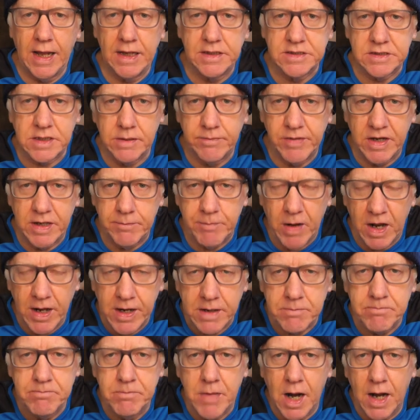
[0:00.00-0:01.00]
somebody
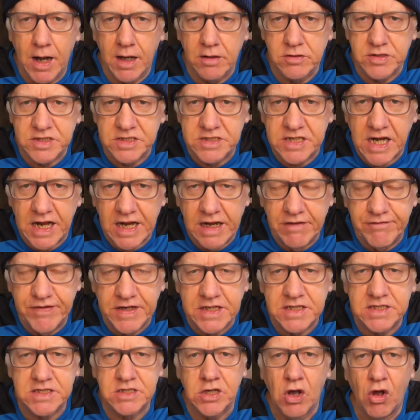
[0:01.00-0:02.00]
like Miles
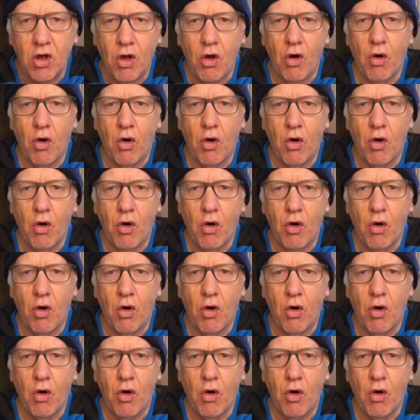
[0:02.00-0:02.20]
Davis